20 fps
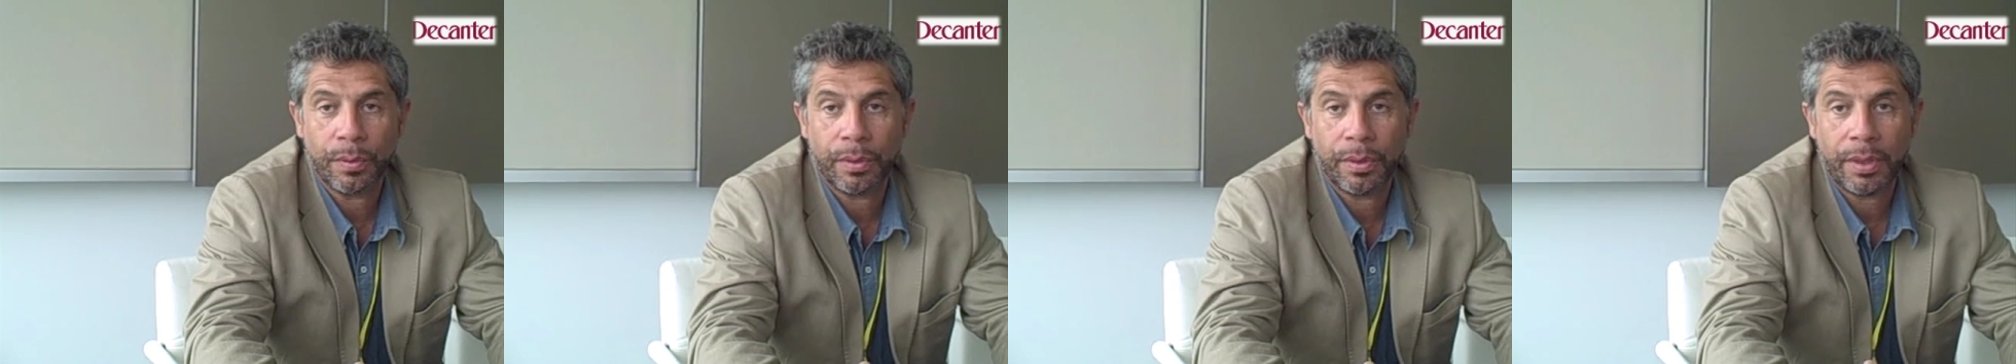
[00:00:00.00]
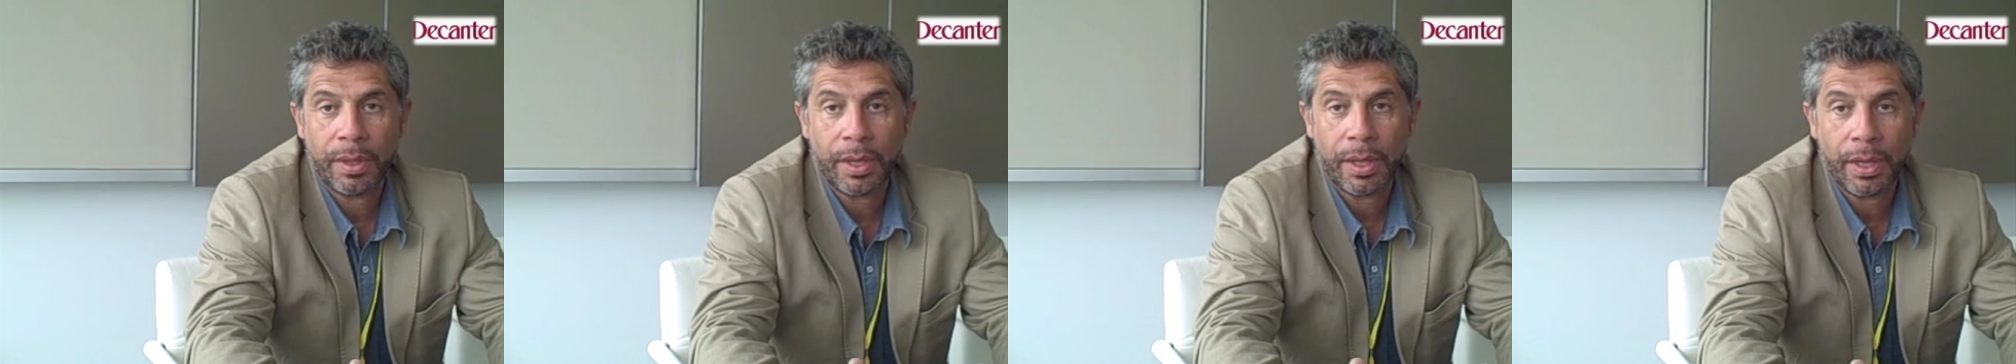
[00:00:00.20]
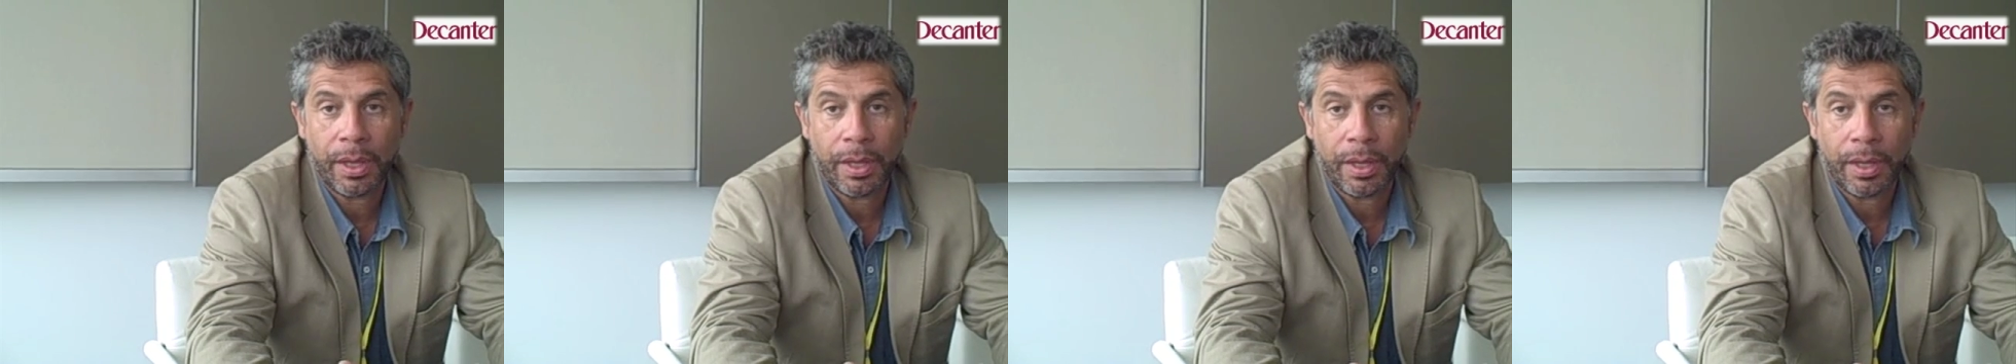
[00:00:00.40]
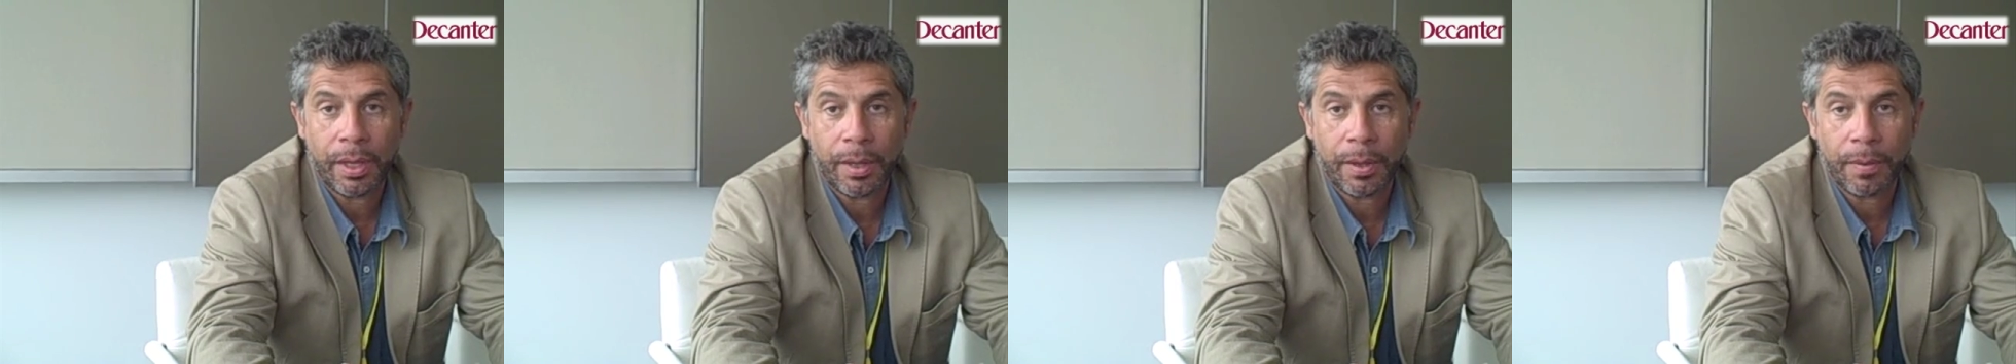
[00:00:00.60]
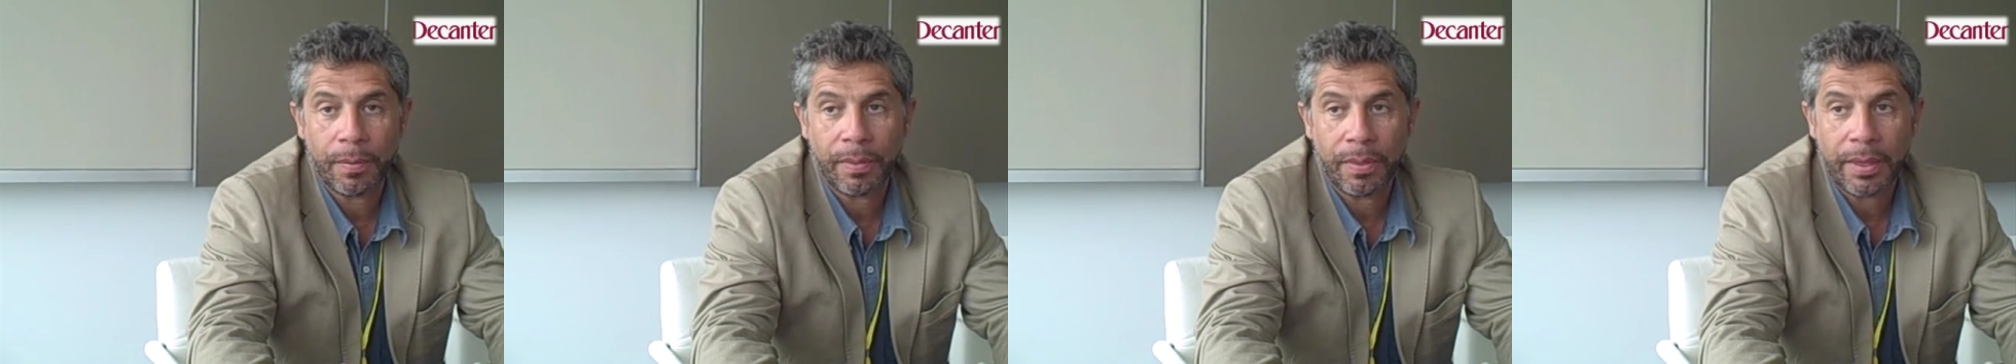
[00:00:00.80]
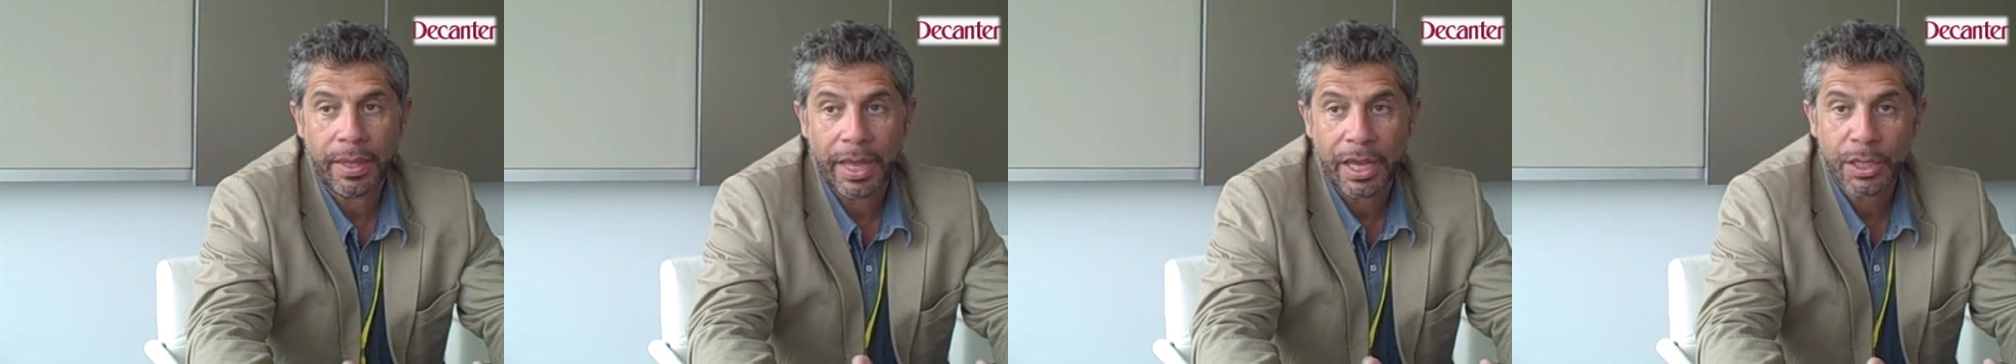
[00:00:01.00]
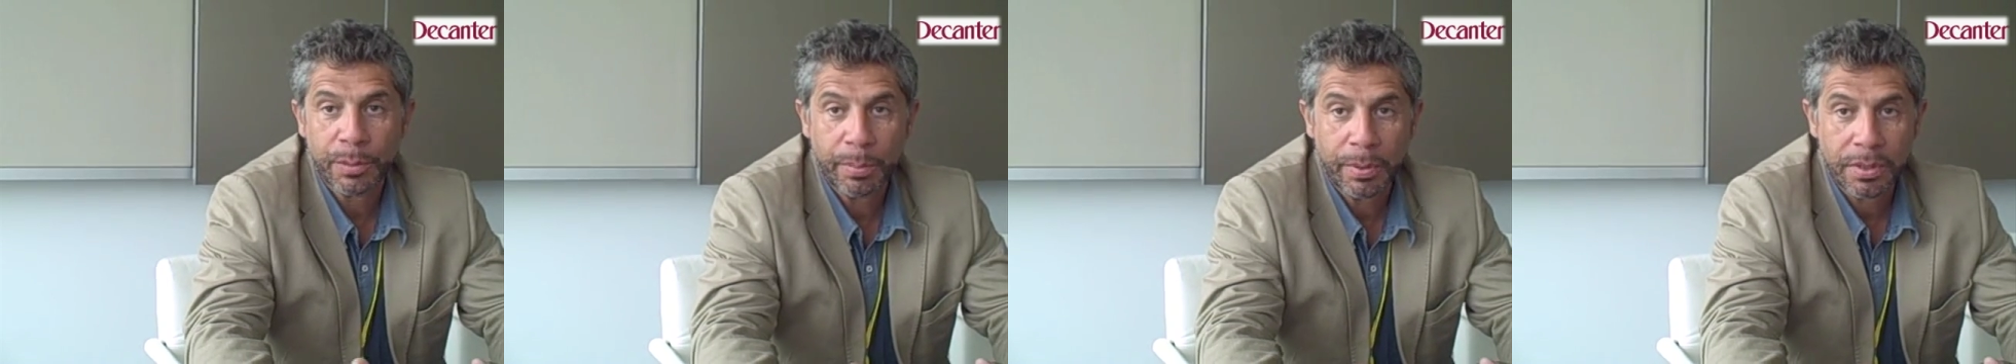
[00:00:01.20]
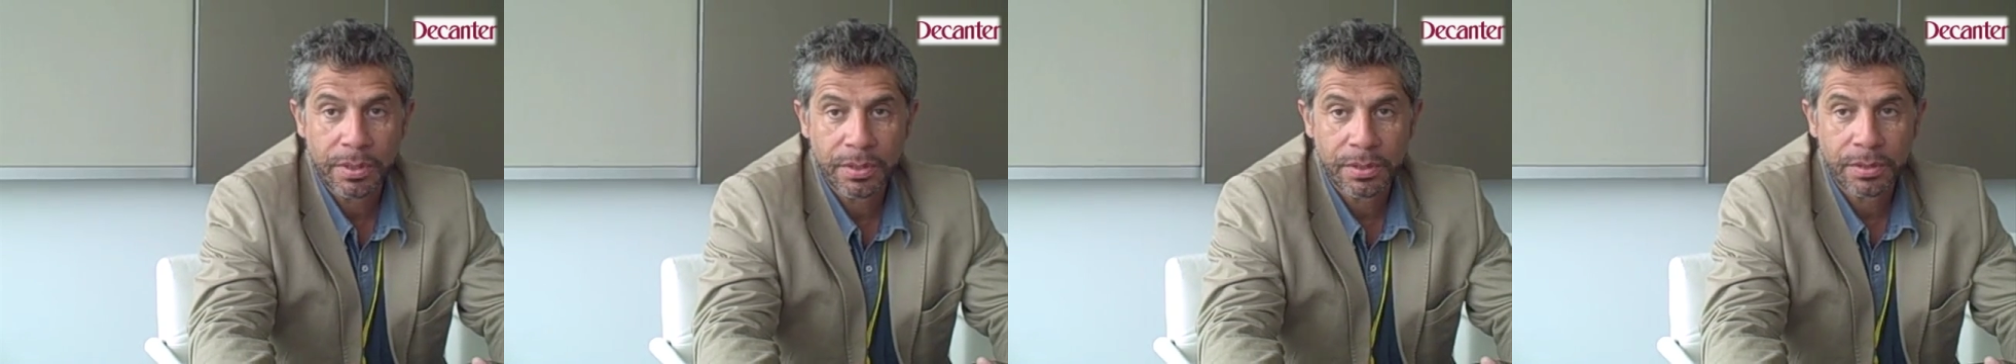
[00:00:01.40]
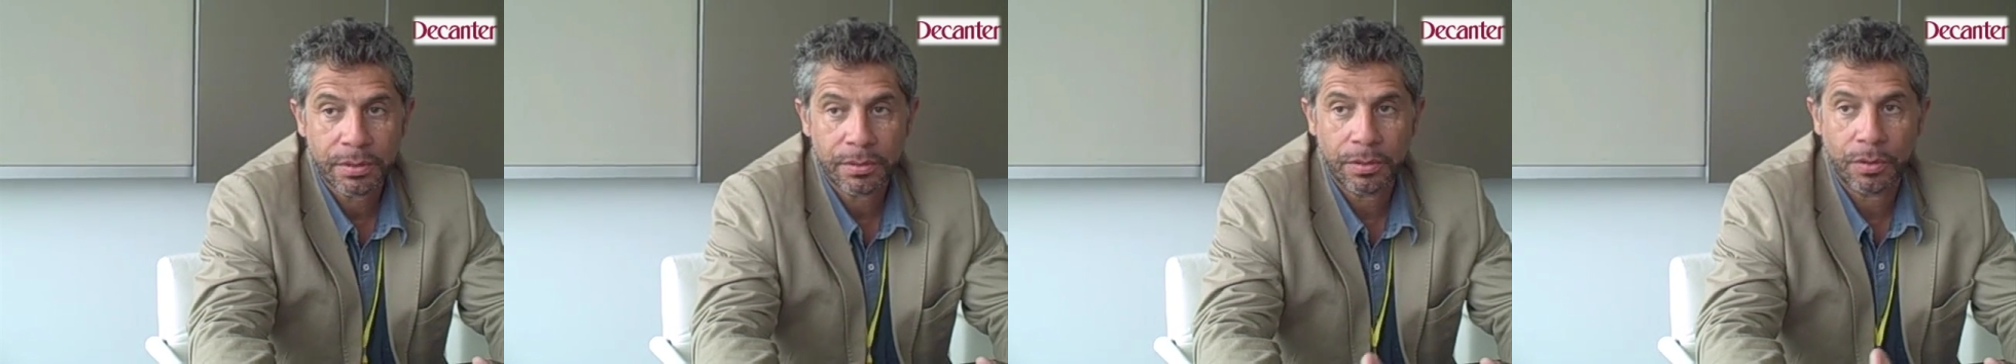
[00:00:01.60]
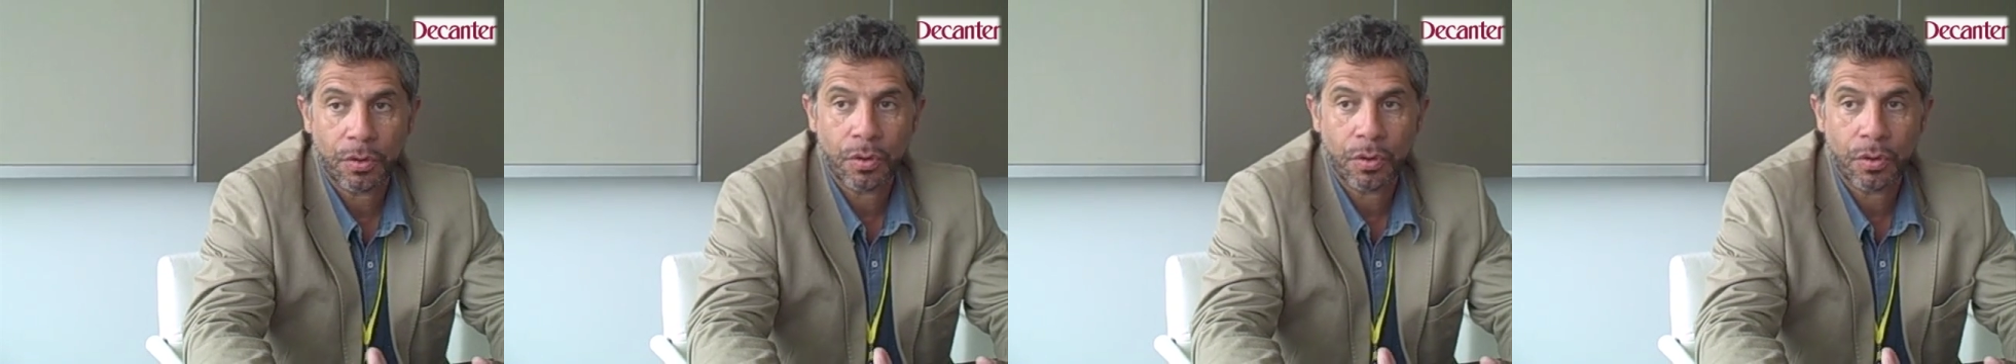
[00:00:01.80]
the experts